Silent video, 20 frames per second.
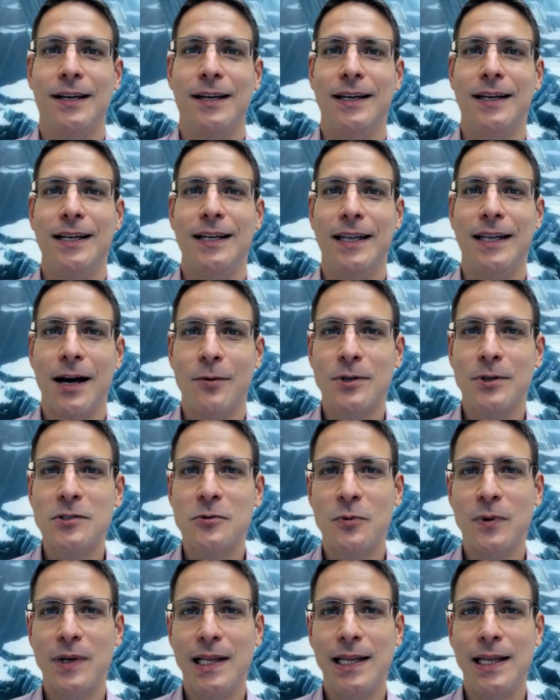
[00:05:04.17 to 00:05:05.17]
And that was
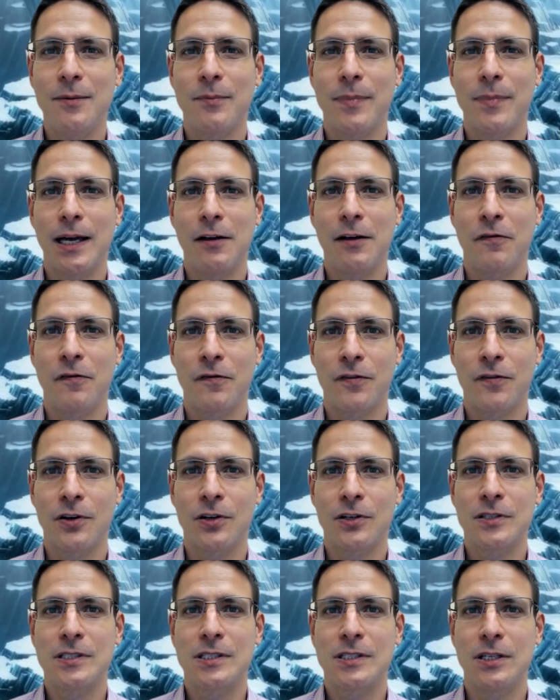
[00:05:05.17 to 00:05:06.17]
really my
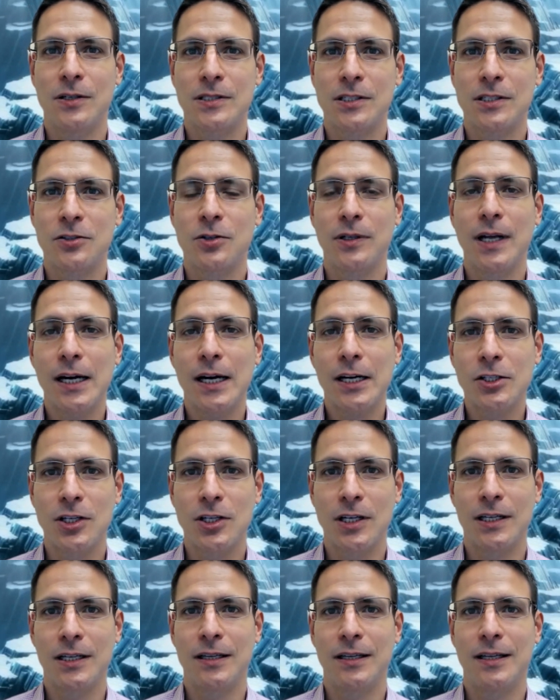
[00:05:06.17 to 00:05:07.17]
first serious
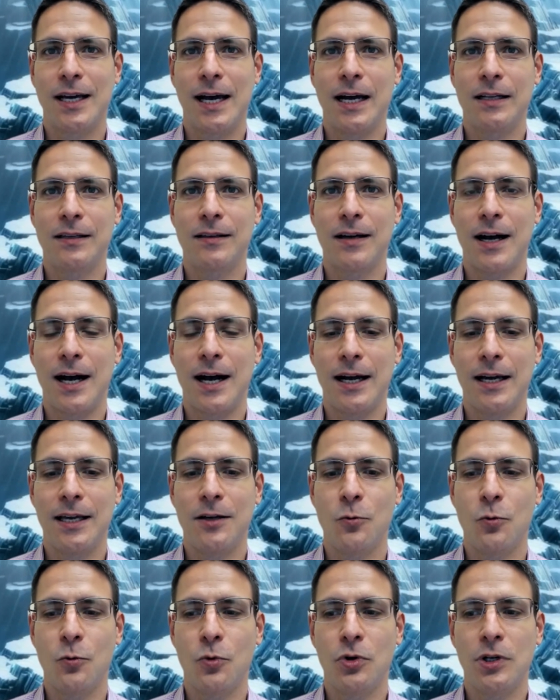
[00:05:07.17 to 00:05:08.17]
introduction that I
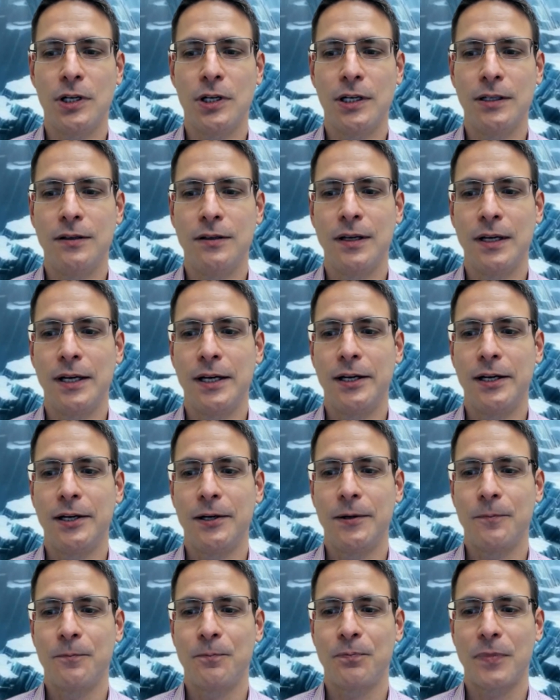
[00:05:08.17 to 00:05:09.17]
would,
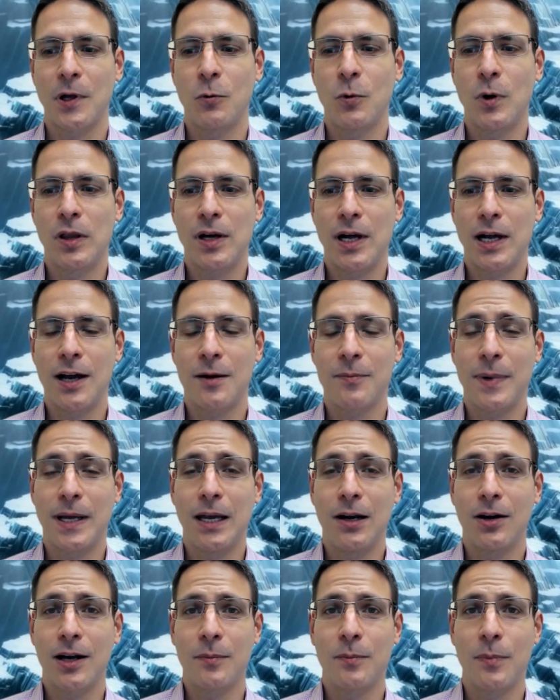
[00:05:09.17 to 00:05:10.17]
whether I got my
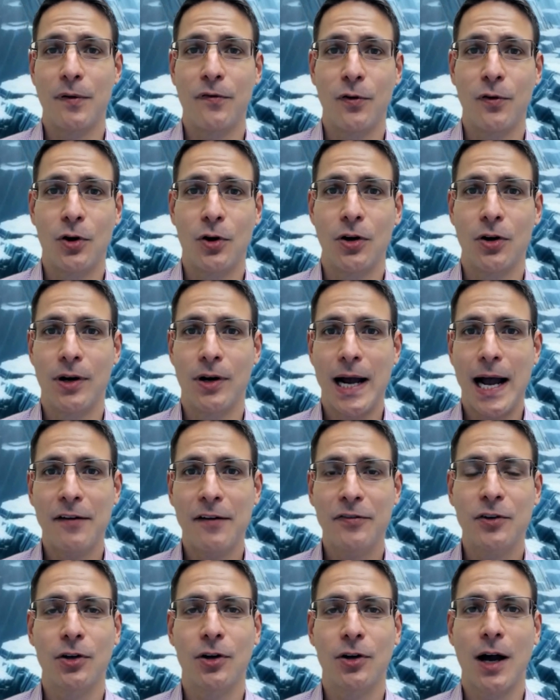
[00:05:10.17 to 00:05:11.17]
haircut before her or
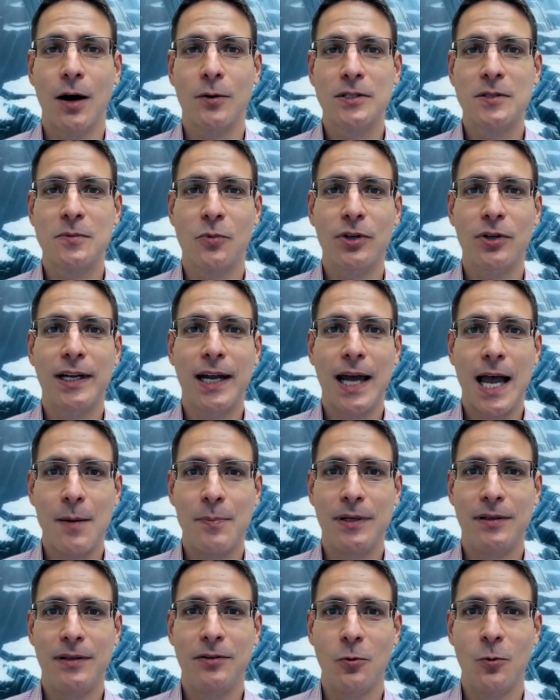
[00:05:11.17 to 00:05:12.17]
after her, I was more than happy
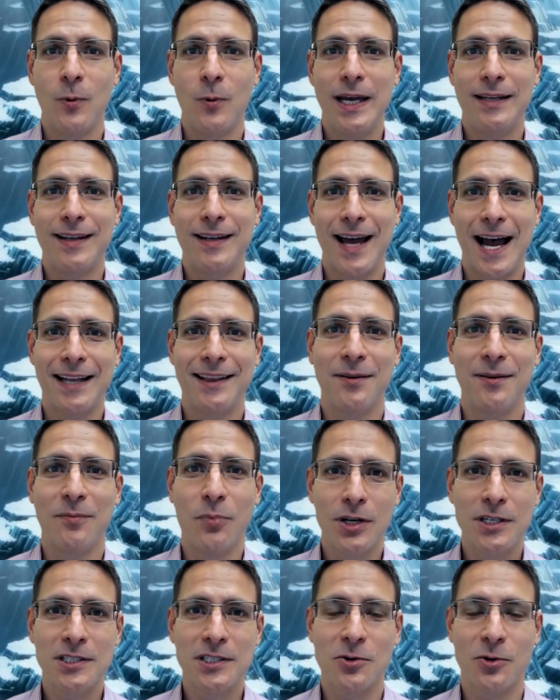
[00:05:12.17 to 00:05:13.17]
to wait at the
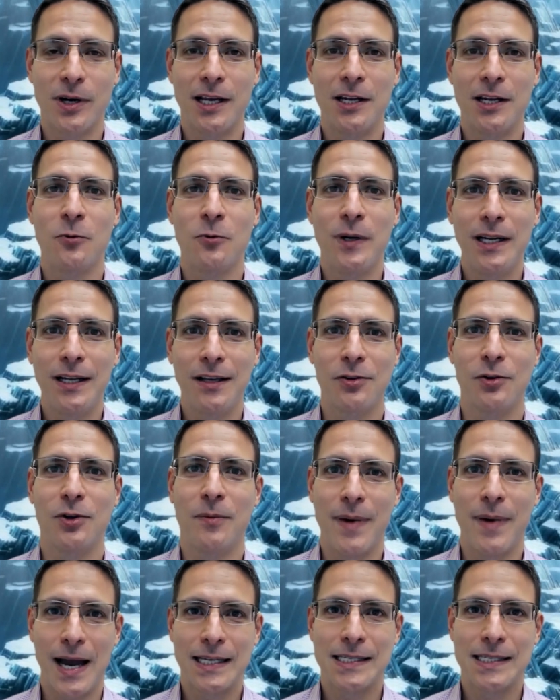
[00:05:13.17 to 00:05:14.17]
bookstore and reading through the
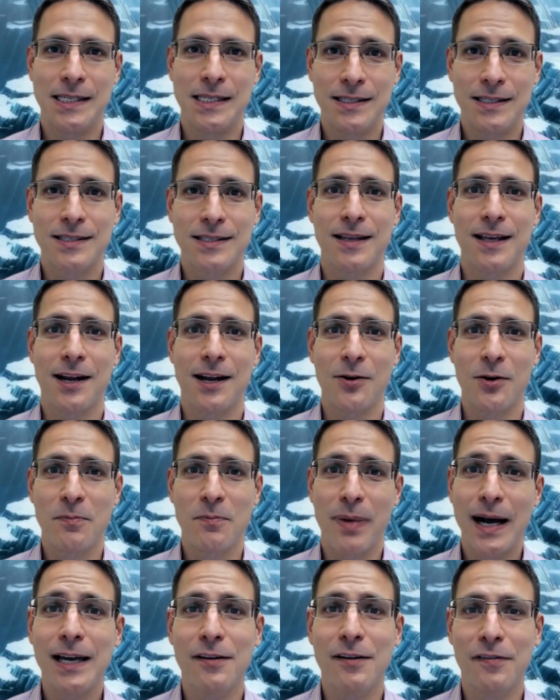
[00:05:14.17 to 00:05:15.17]
magazines, and then I would
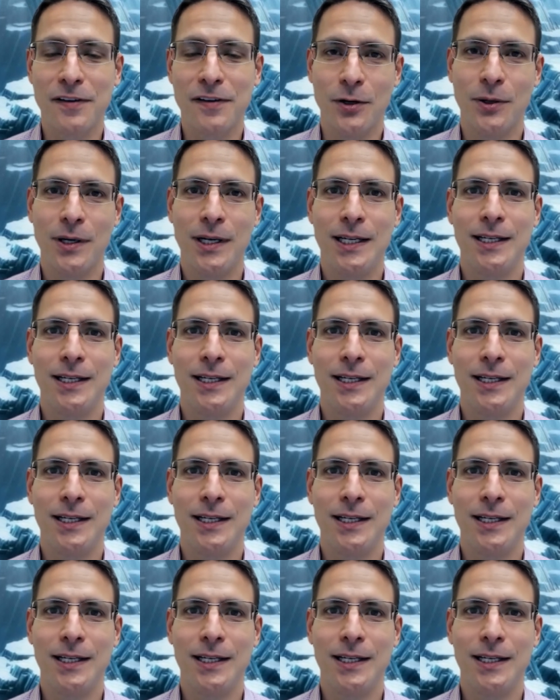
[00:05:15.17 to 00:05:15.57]
buy a few.